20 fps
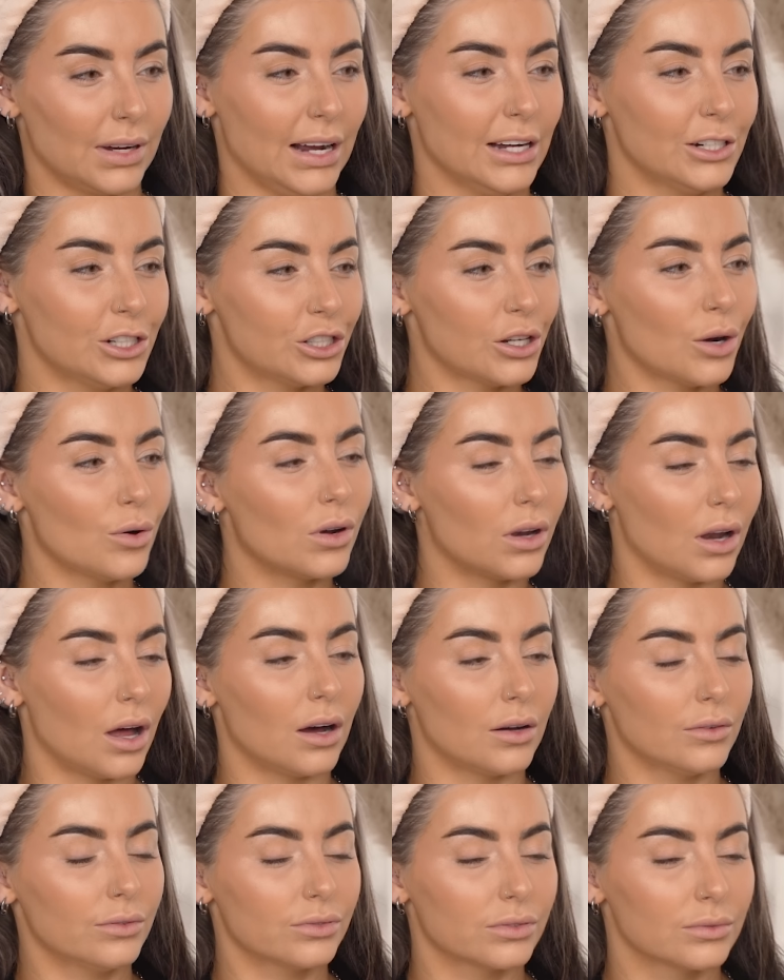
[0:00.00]
I actually don't
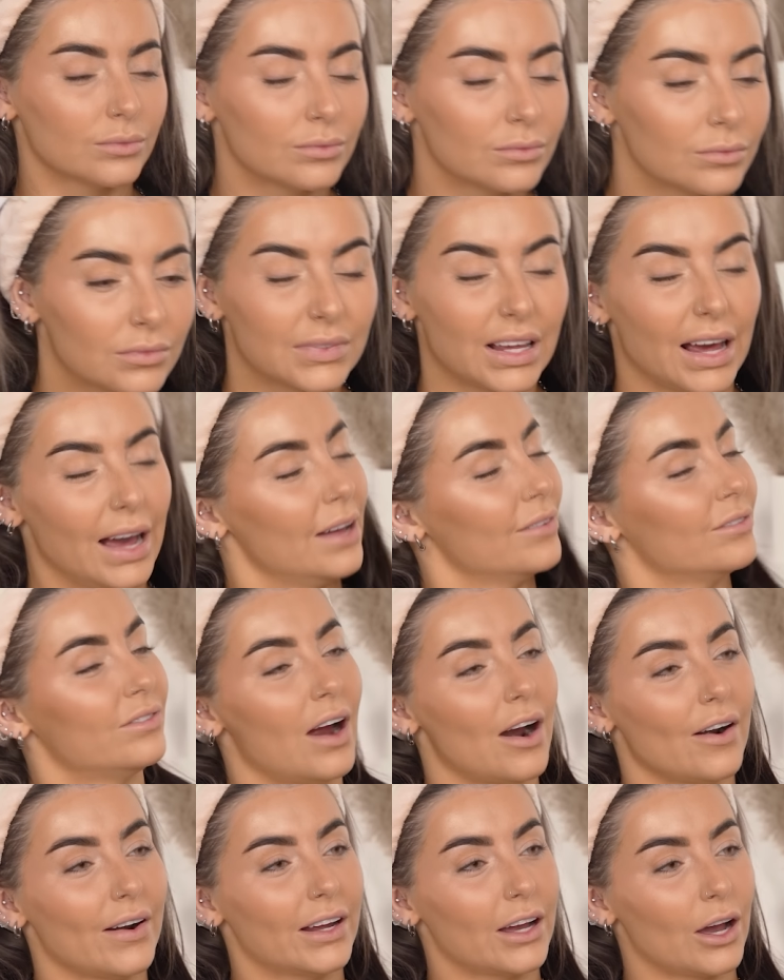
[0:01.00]
love, yeah,
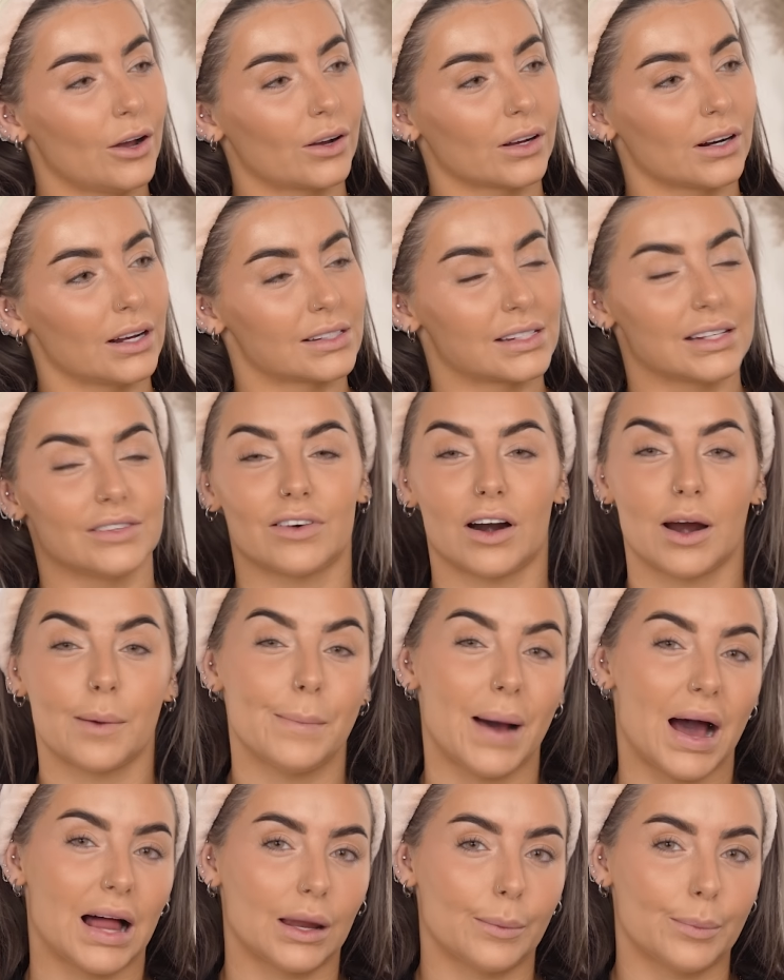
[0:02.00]
very coconutty, very
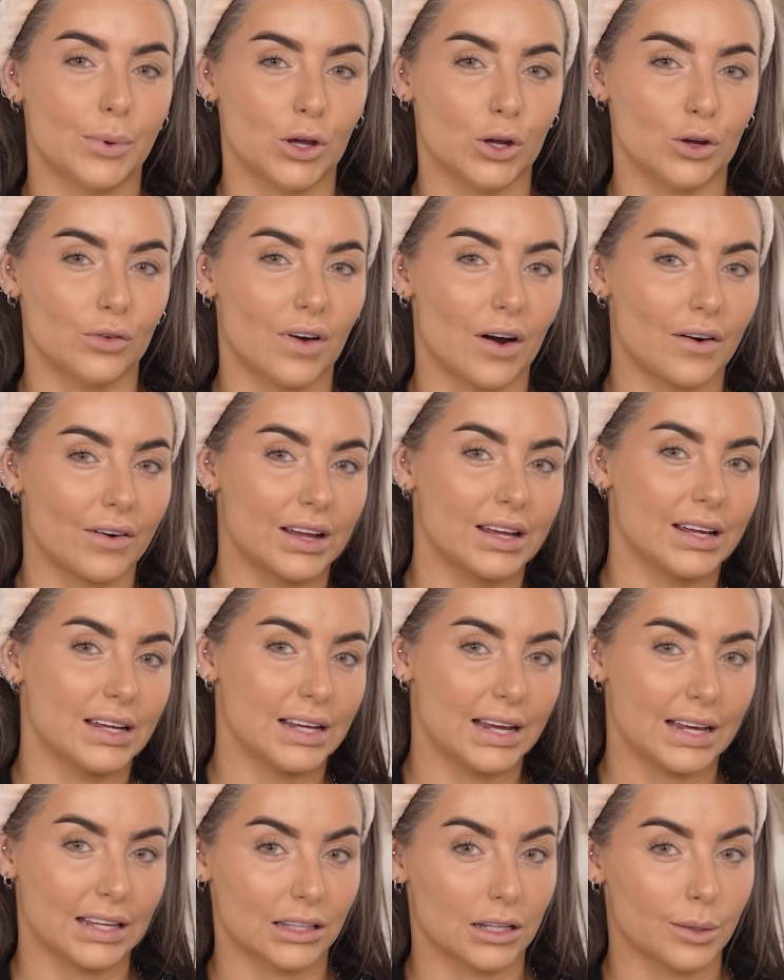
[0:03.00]
Malibu, very
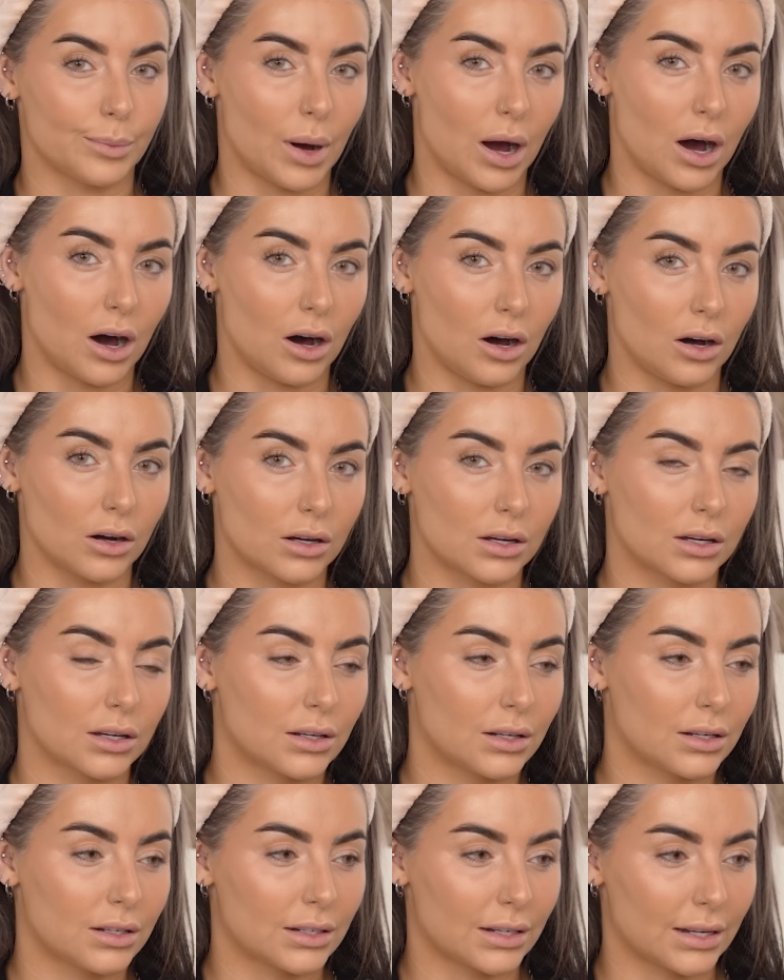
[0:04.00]
in the park,
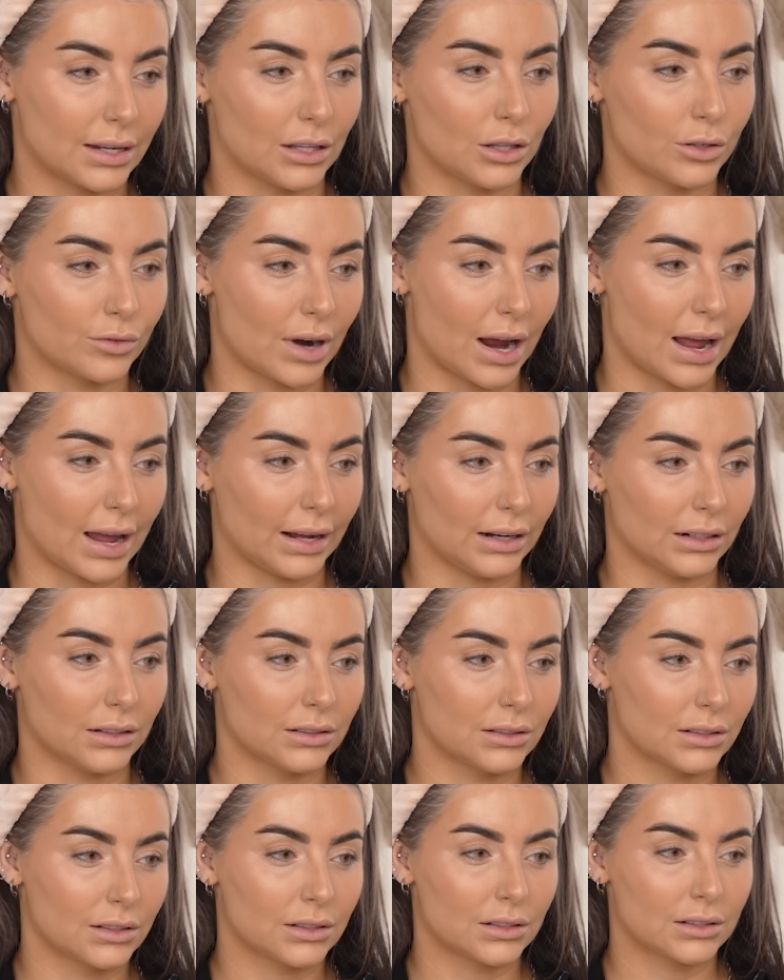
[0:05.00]
in the
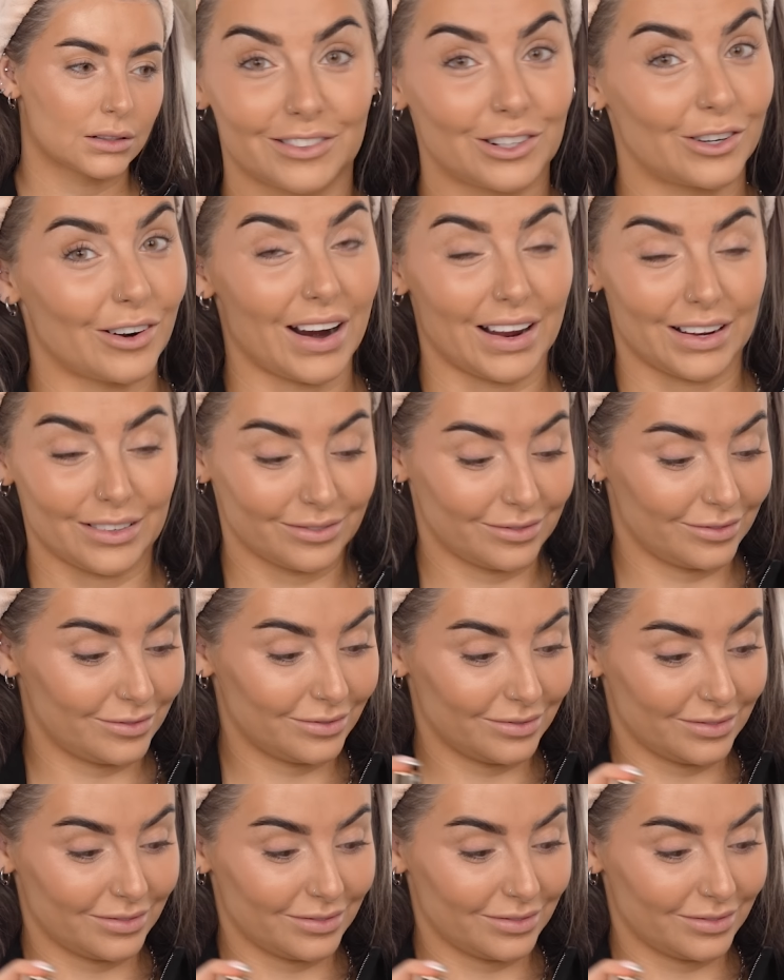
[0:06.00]
rain. Great.